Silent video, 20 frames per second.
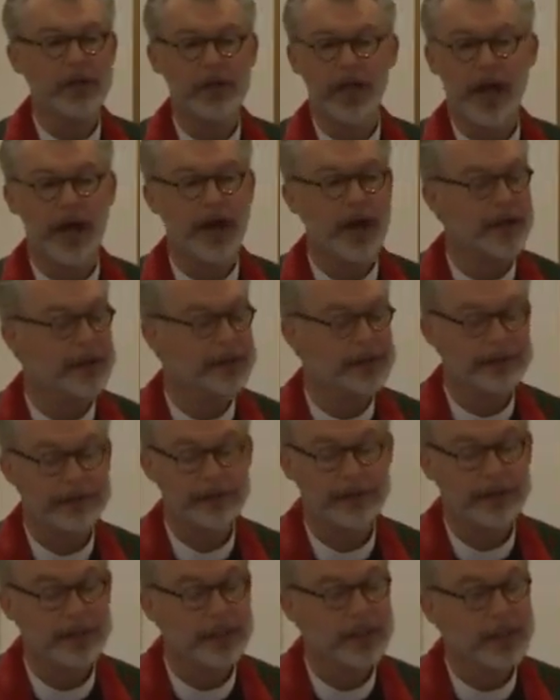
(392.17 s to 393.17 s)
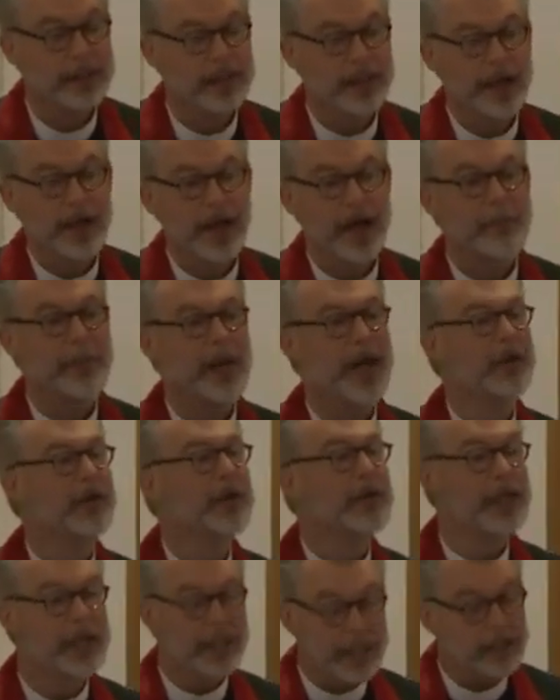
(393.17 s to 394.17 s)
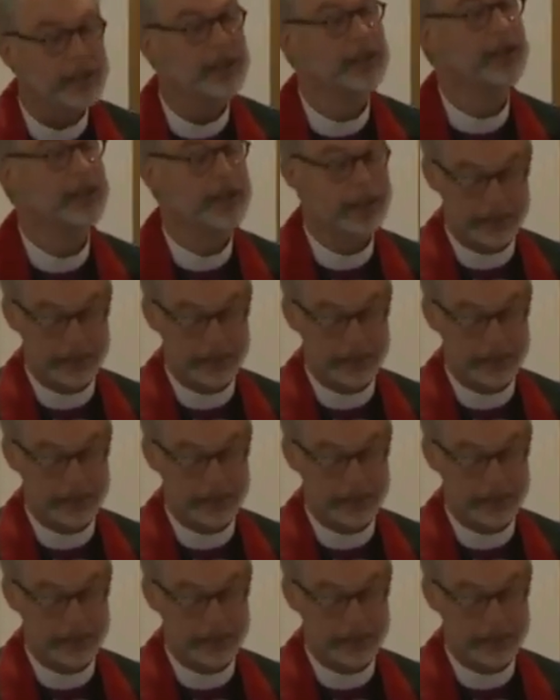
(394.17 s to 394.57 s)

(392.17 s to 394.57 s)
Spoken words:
a lot about healing.